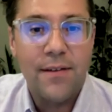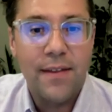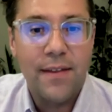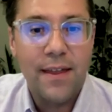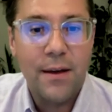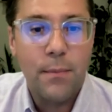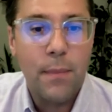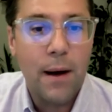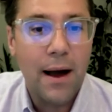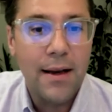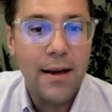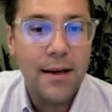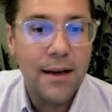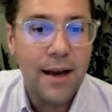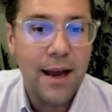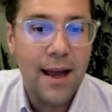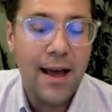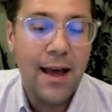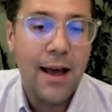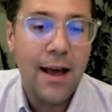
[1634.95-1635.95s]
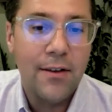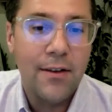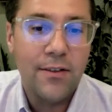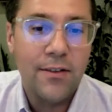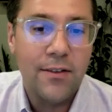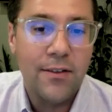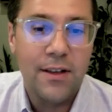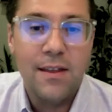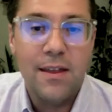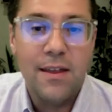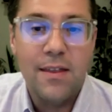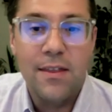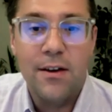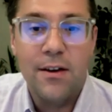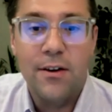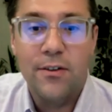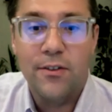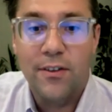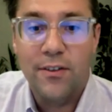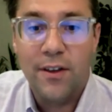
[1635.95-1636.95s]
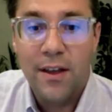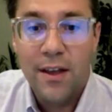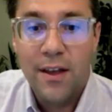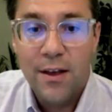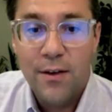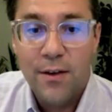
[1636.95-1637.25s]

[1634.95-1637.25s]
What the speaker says: I think Biden has, and then there's this